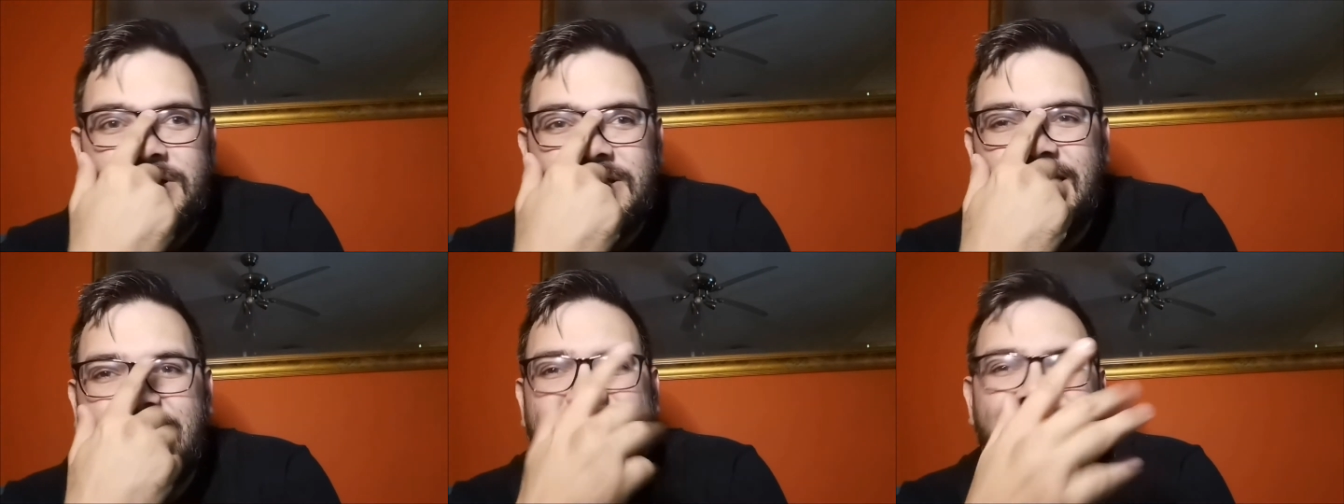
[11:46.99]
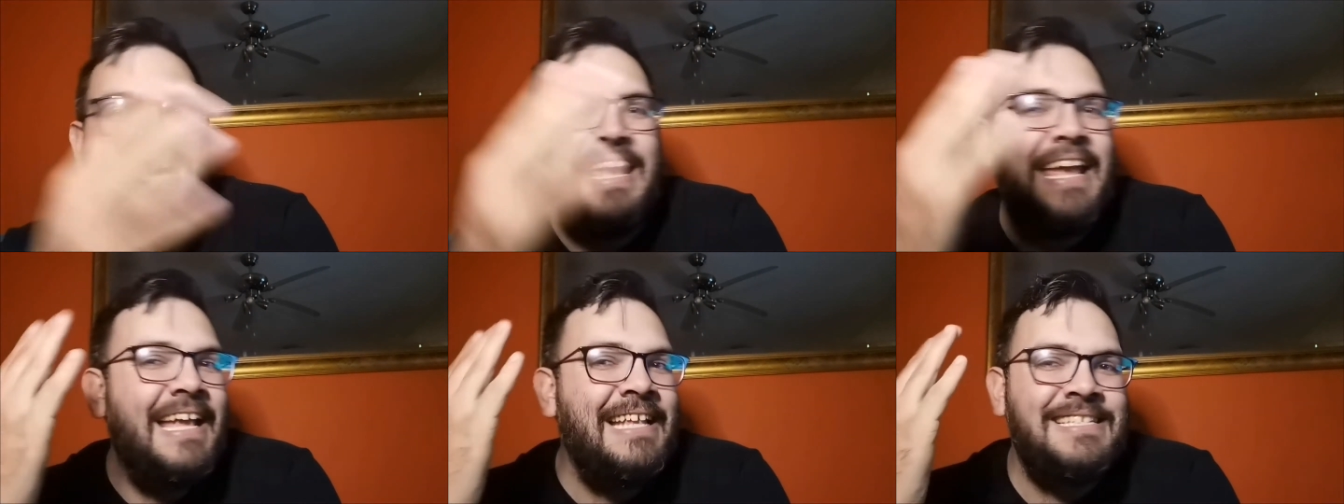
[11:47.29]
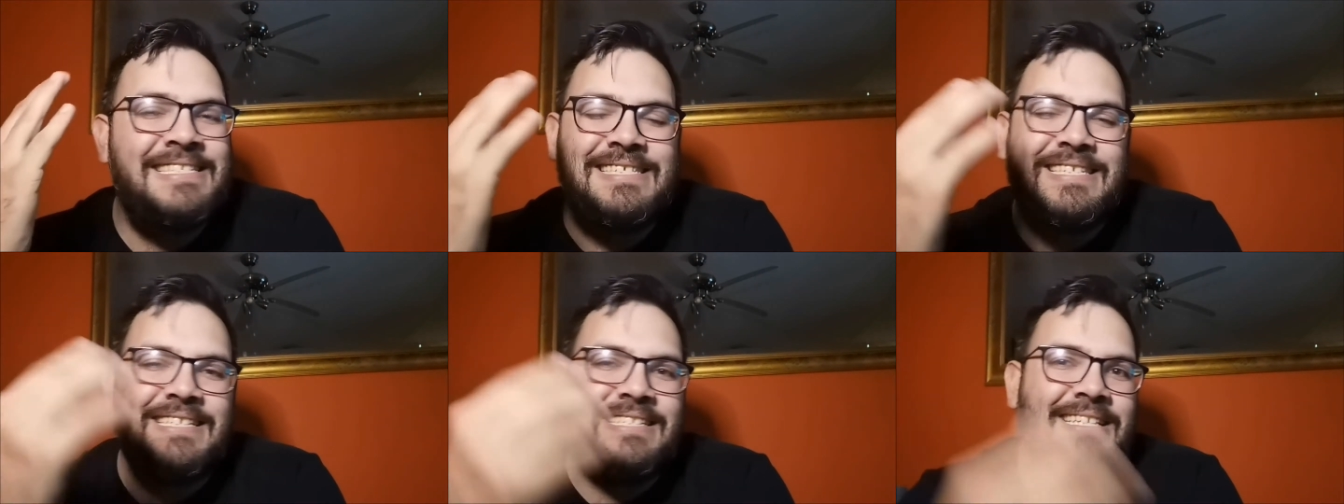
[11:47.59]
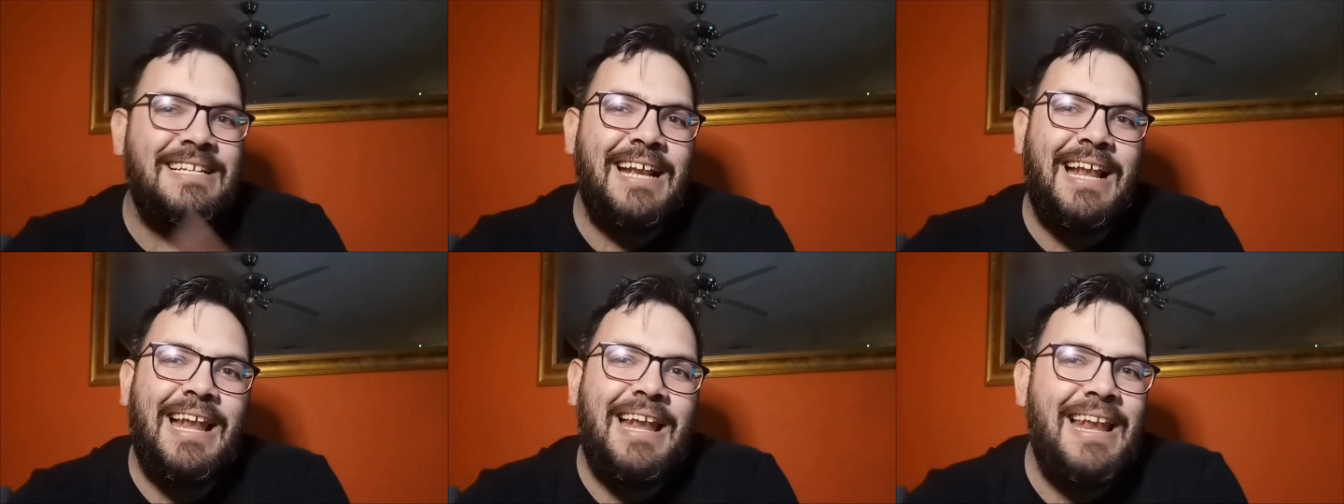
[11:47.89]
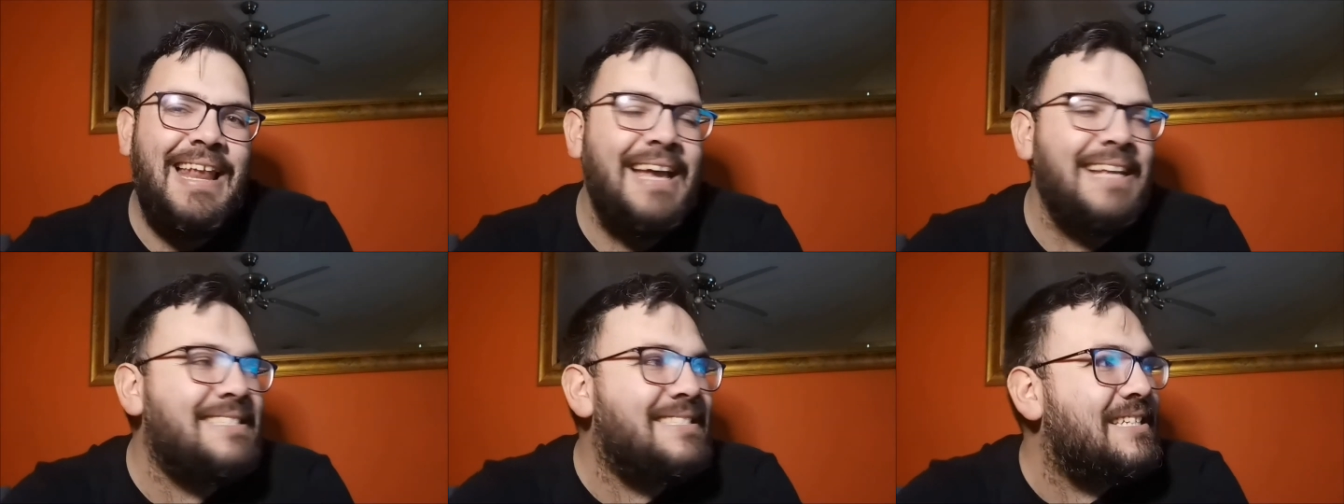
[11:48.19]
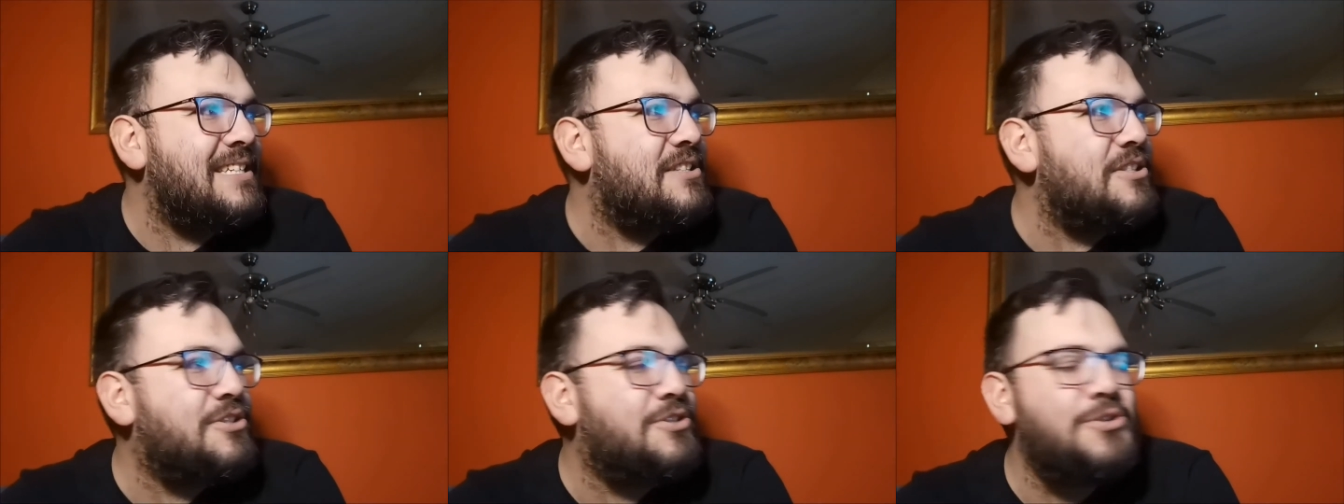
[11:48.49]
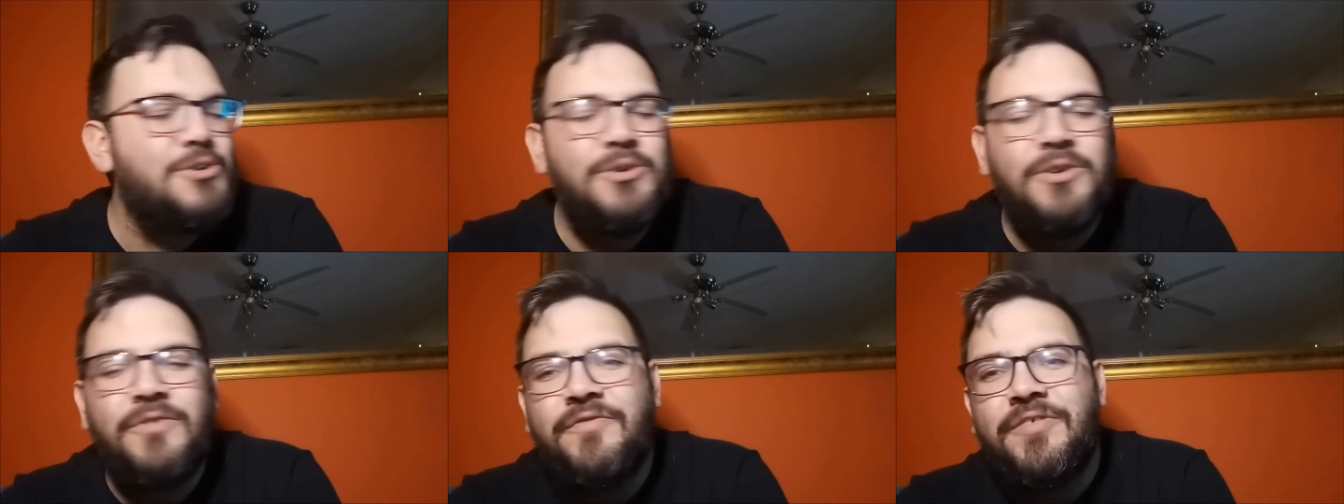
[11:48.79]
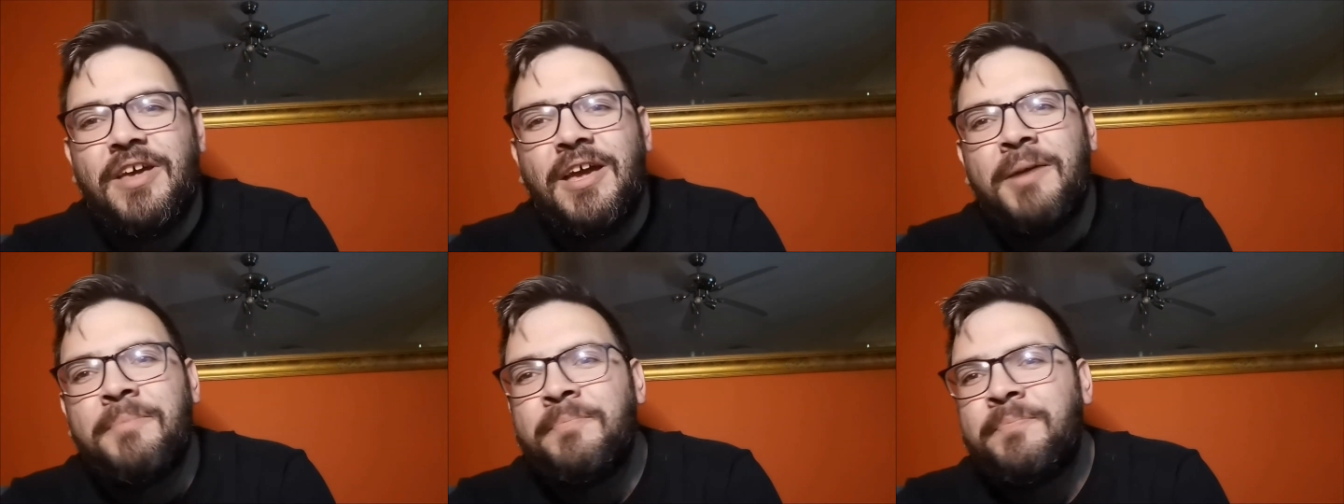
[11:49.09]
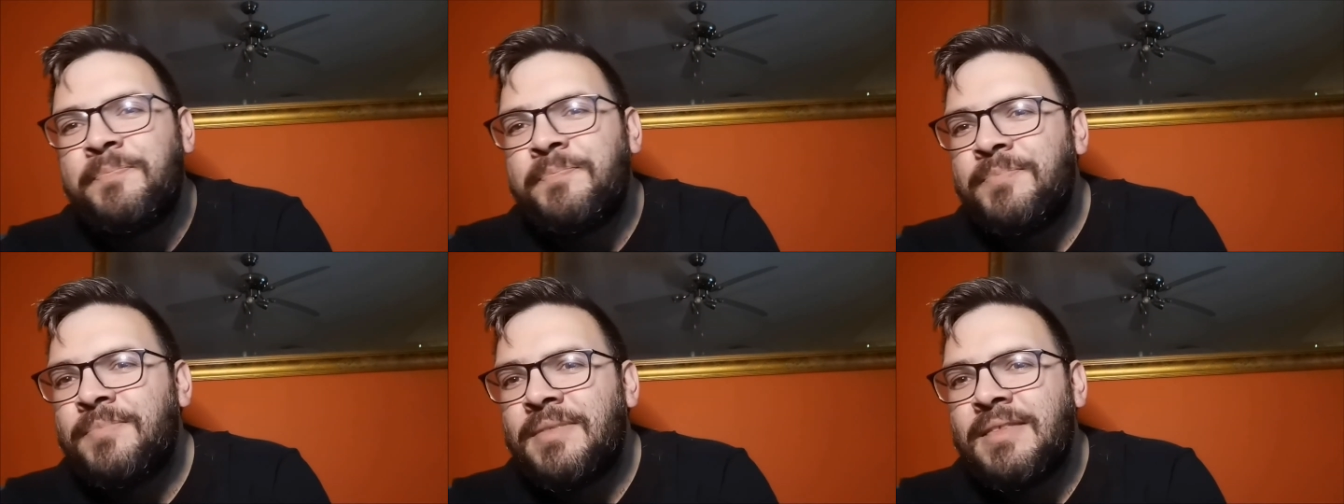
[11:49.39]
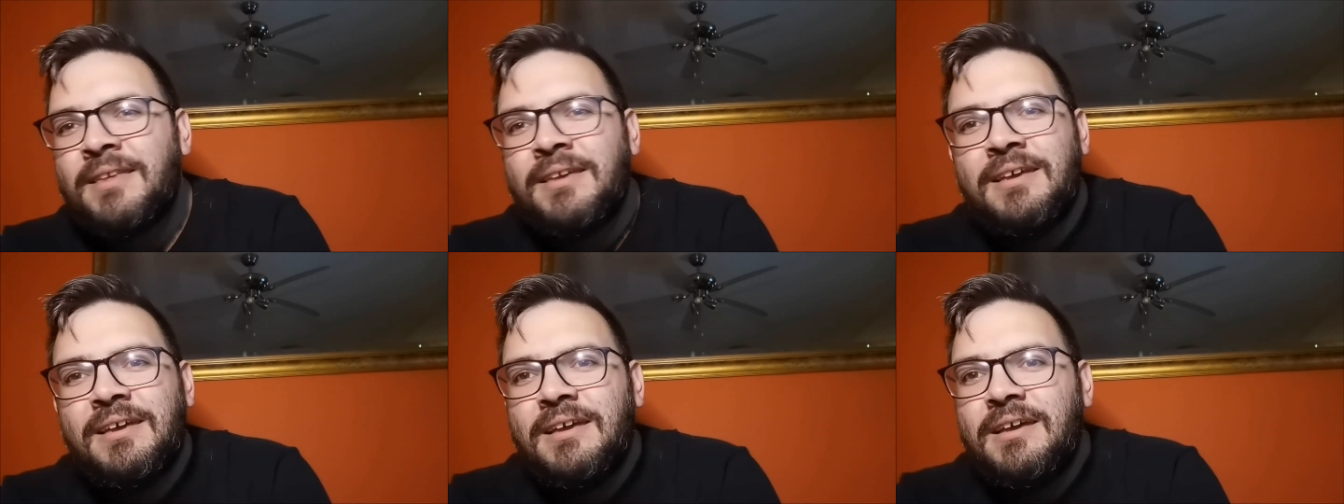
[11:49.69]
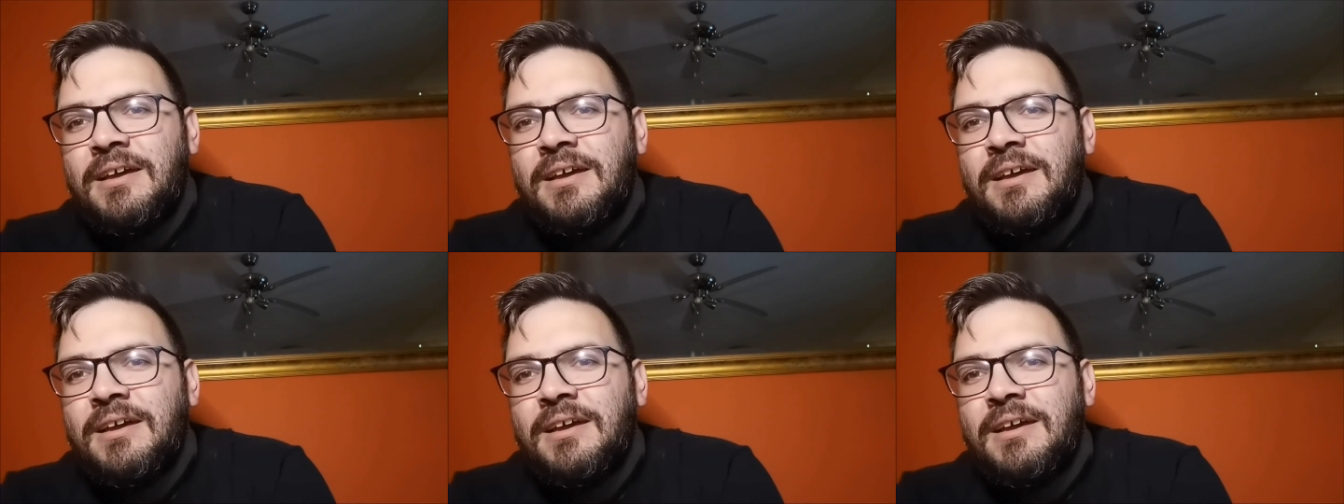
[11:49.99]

That's an instant classic. The two of them,